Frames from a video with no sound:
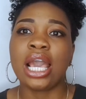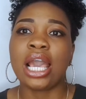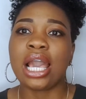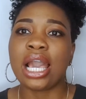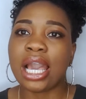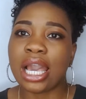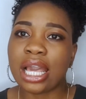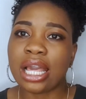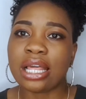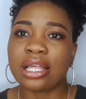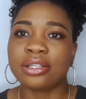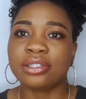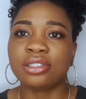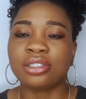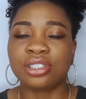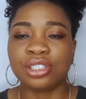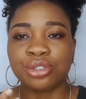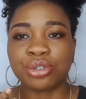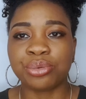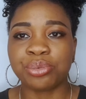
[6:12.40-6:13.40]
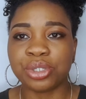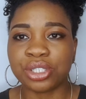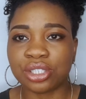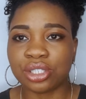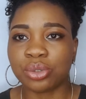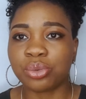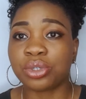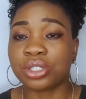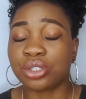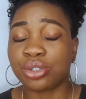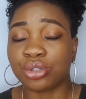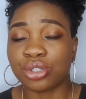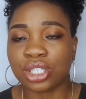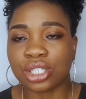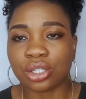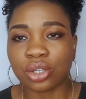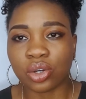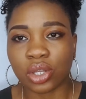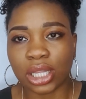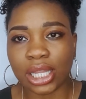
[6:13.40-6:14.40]
and the original ones you need to
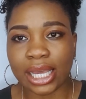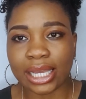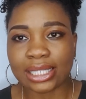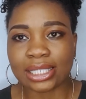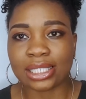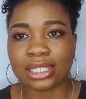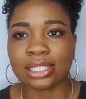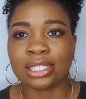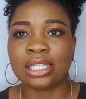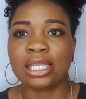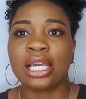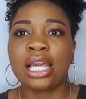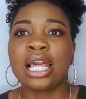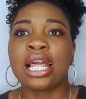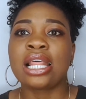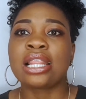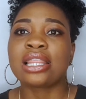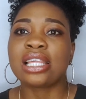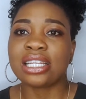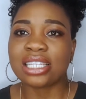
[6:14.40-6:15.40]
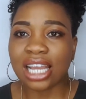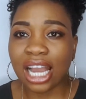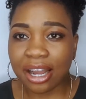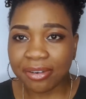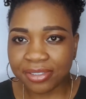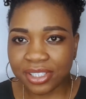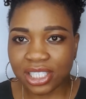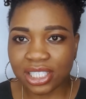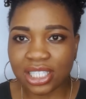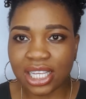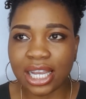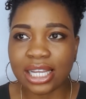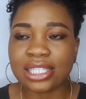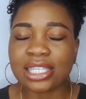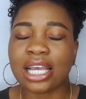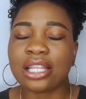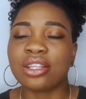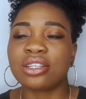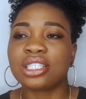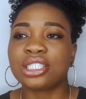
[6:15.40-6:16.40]
collect it. Then after that,
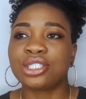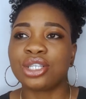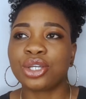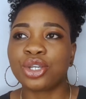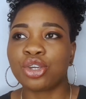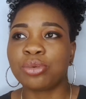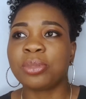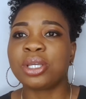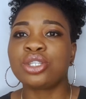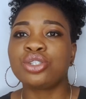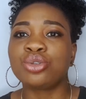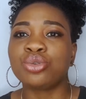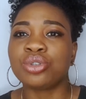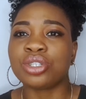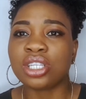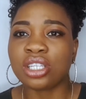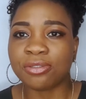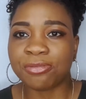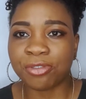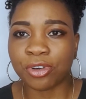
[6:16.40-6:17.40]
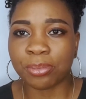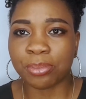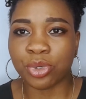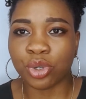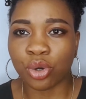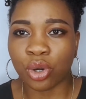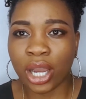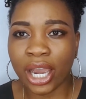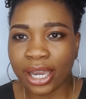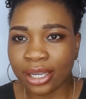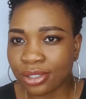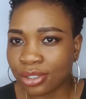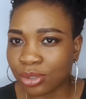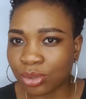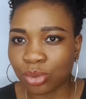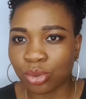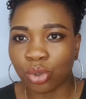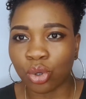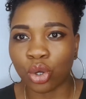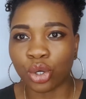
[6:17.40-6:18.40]
another document you need from your high
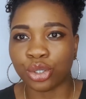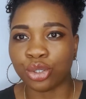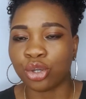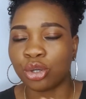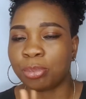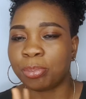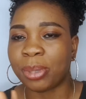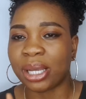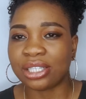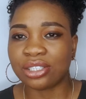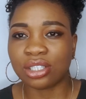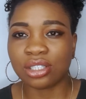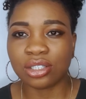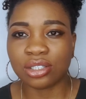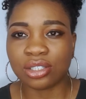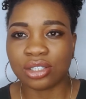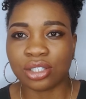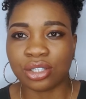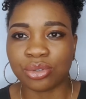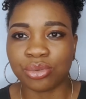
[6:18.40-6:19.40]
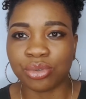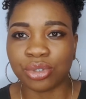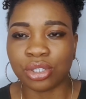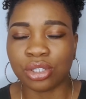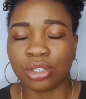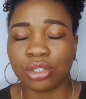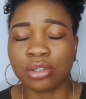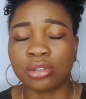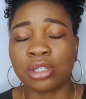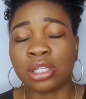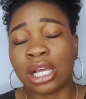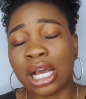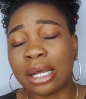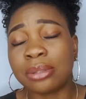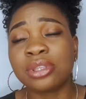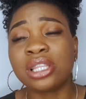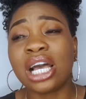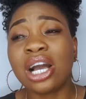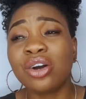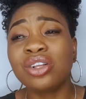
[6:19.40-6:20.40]
school or your bachelor's degree,
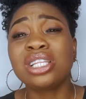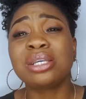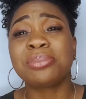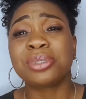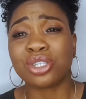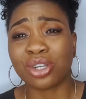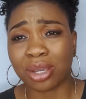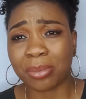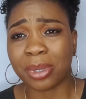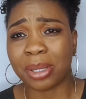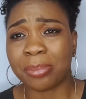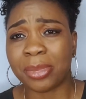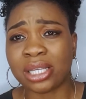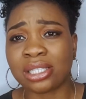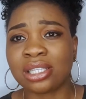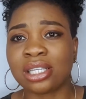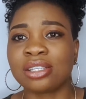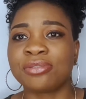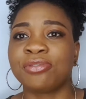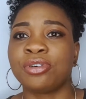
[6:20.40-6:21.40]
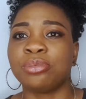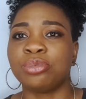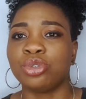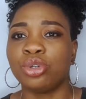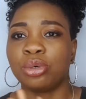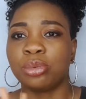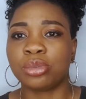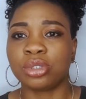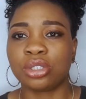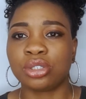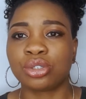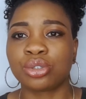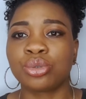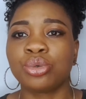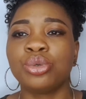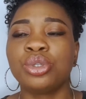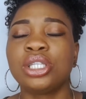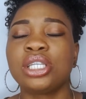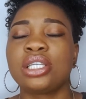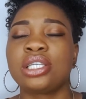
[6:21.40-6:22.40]
and now let me talk about master's from your
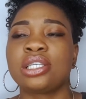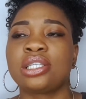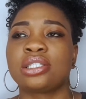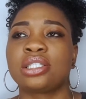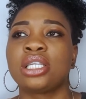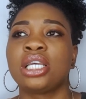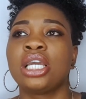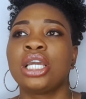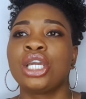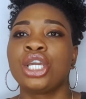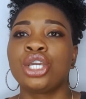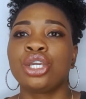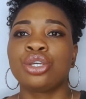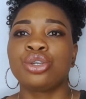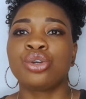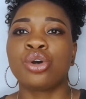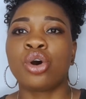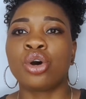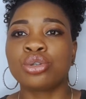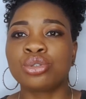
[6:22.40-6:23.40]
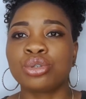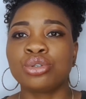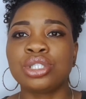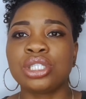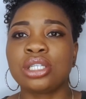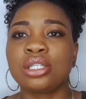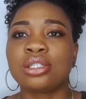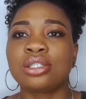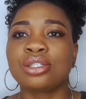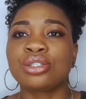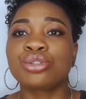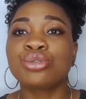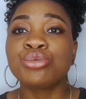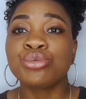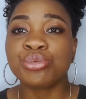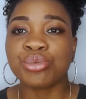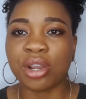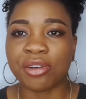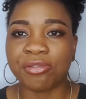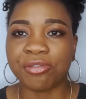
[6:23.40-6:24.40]
school, is you also need 2
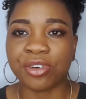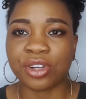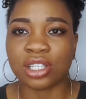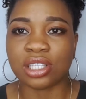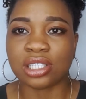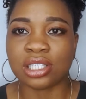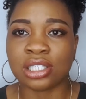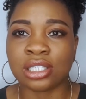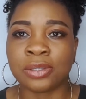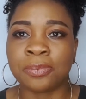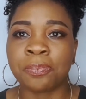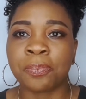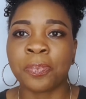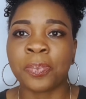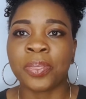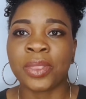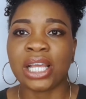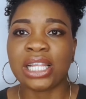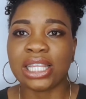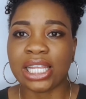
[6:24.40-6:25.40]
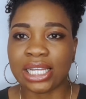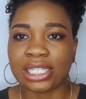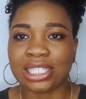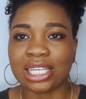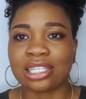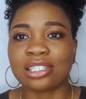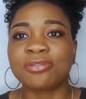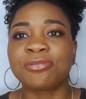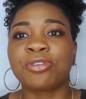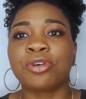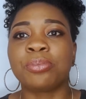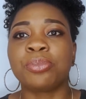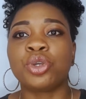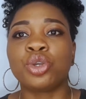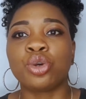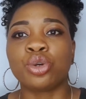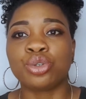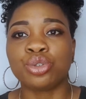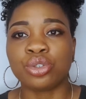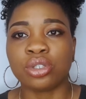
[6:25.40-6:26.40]
reference letters from
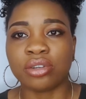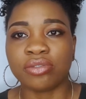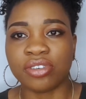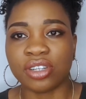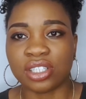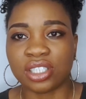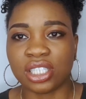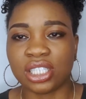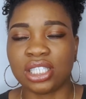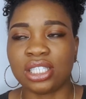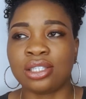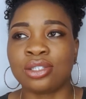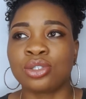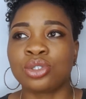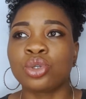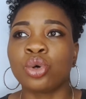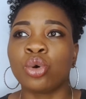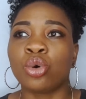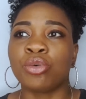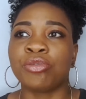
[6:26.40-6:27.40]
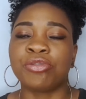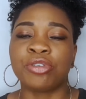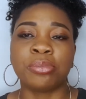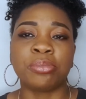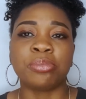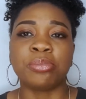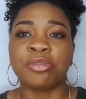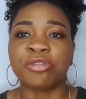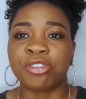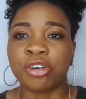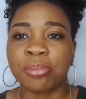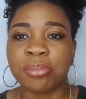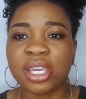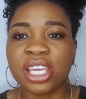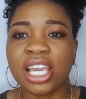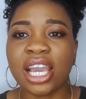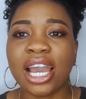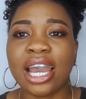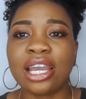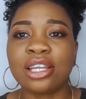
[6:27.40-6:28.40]
your university. So for
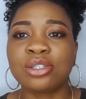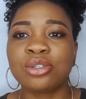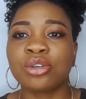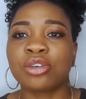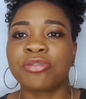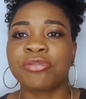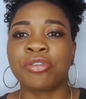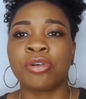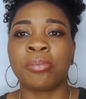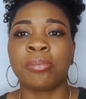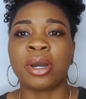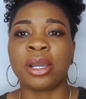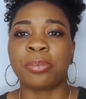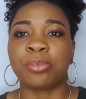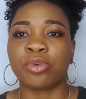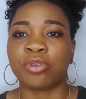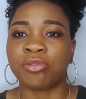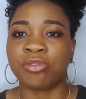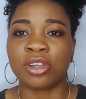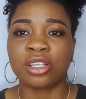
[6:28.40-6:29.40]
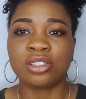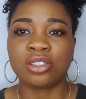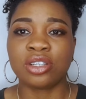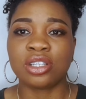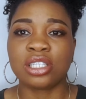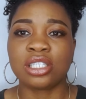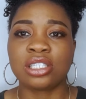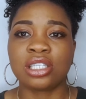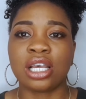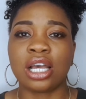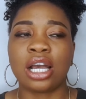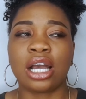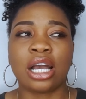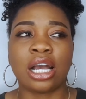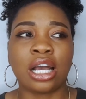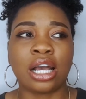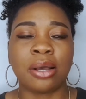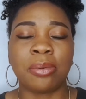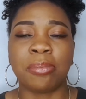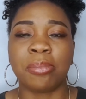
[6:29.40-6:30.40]
me, I took from my professors,
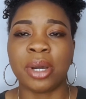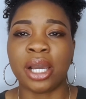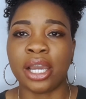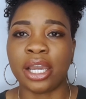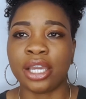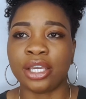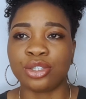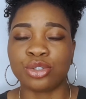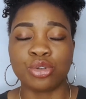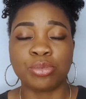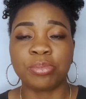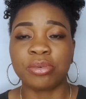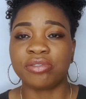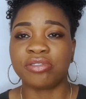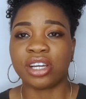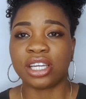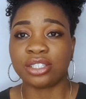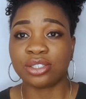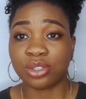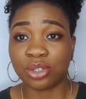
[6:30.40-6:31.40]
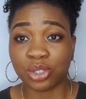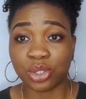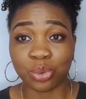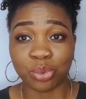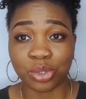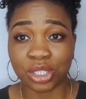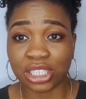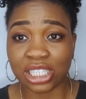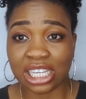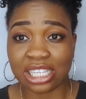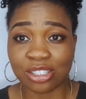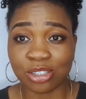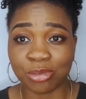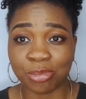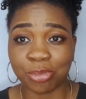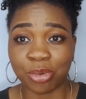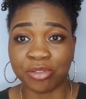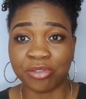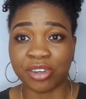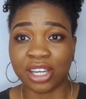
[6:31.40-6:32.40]
my supervisor, the one that
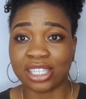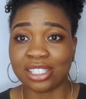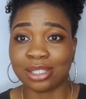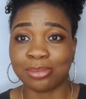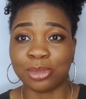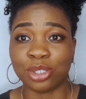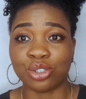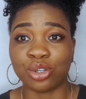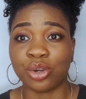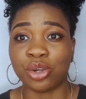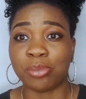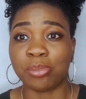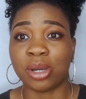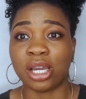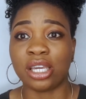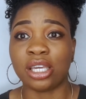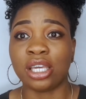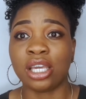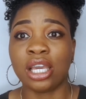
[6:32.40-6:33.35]
supervised me during my